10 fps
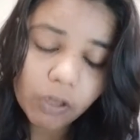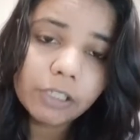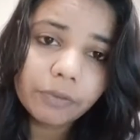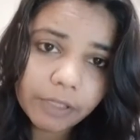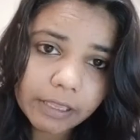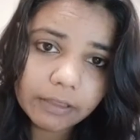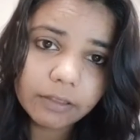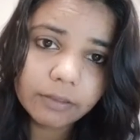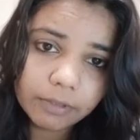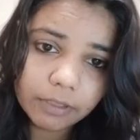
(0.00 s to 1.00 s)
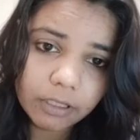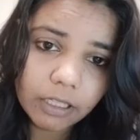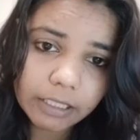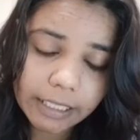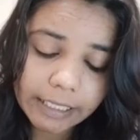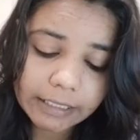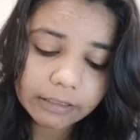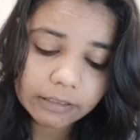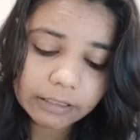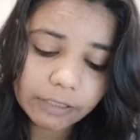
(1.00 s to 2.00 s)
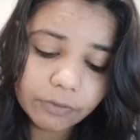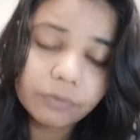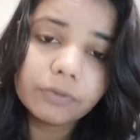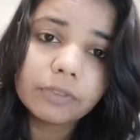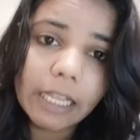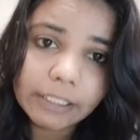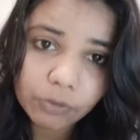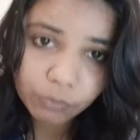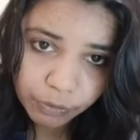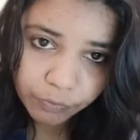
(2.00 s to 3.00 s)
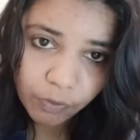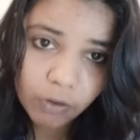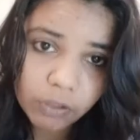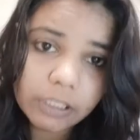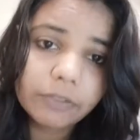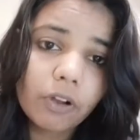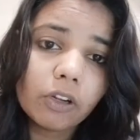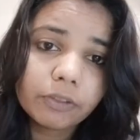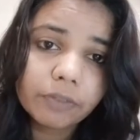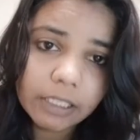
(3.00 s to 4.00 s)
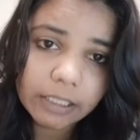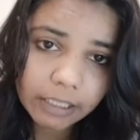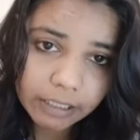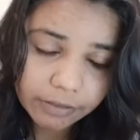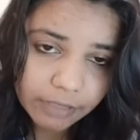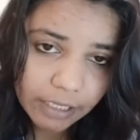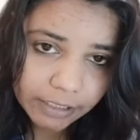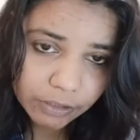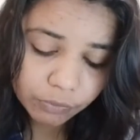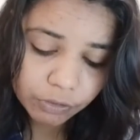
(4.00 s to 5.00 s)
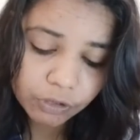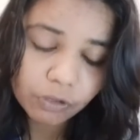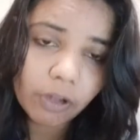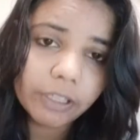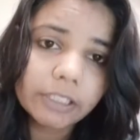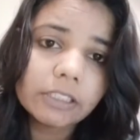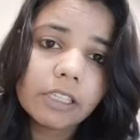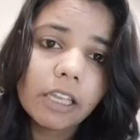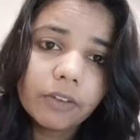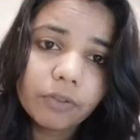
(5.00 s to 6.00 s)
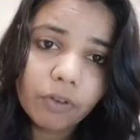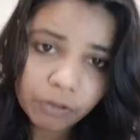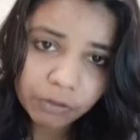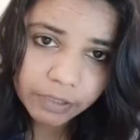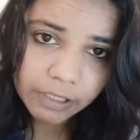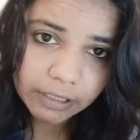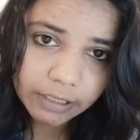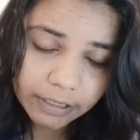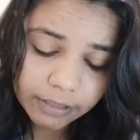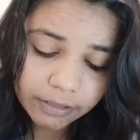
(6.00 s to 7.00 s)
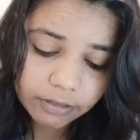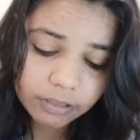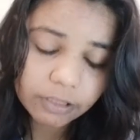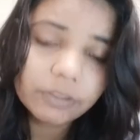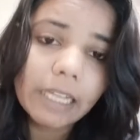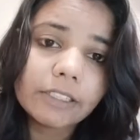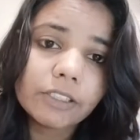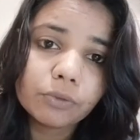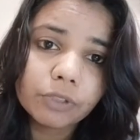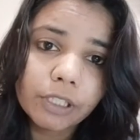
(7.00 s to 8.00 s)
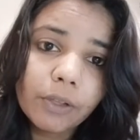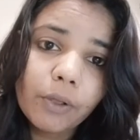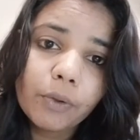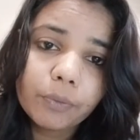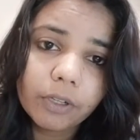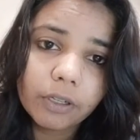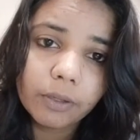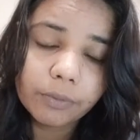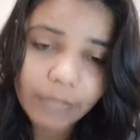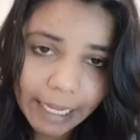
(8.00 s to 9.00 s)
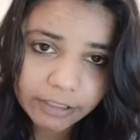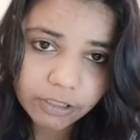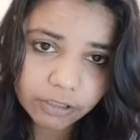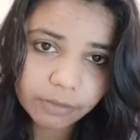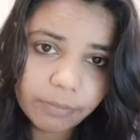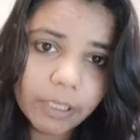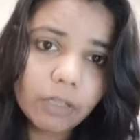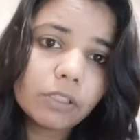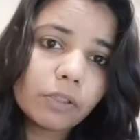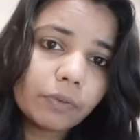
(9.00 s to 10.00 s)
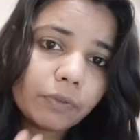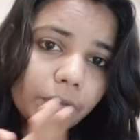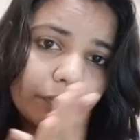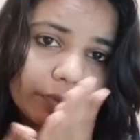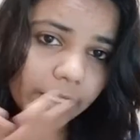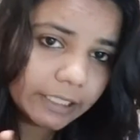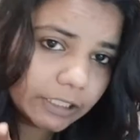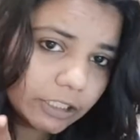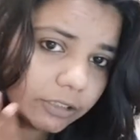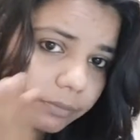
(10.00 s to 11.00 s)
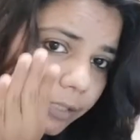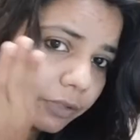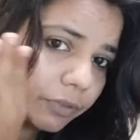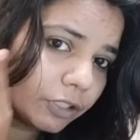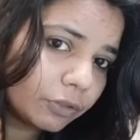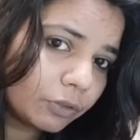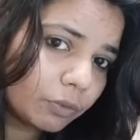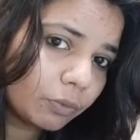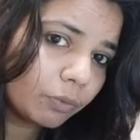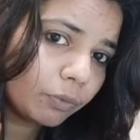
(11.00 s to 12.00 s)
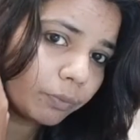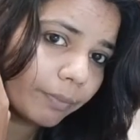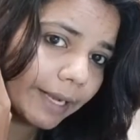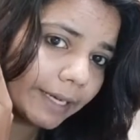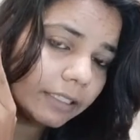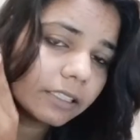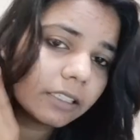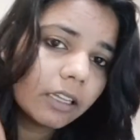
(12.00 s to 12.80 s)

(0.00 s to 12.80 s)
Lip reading: will again give rise to the fault will again give rise to the joints, fault will again give rise to the fractures. Because of the friction between two beds,